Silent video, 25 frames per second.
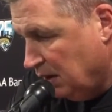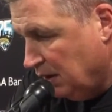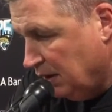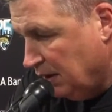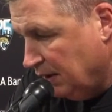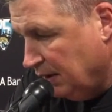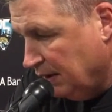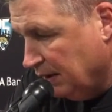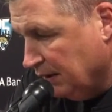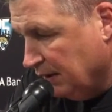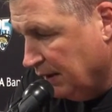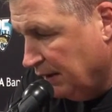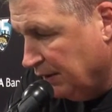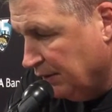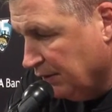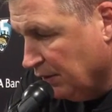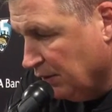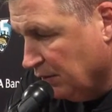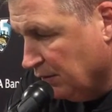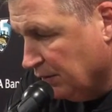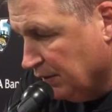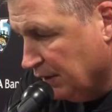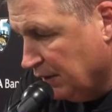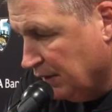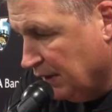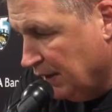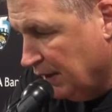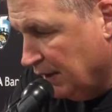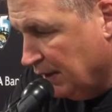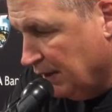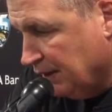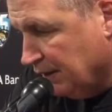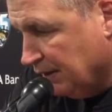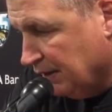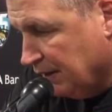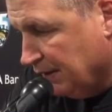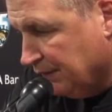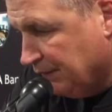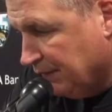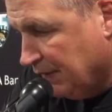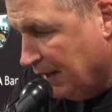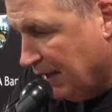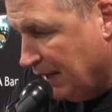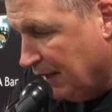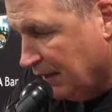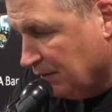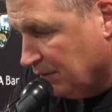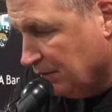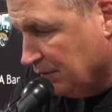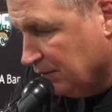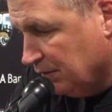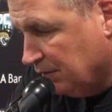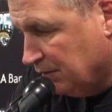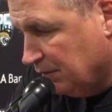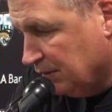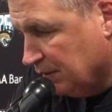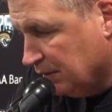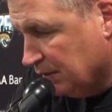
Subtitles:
And then Leonard goes in there at left tackle.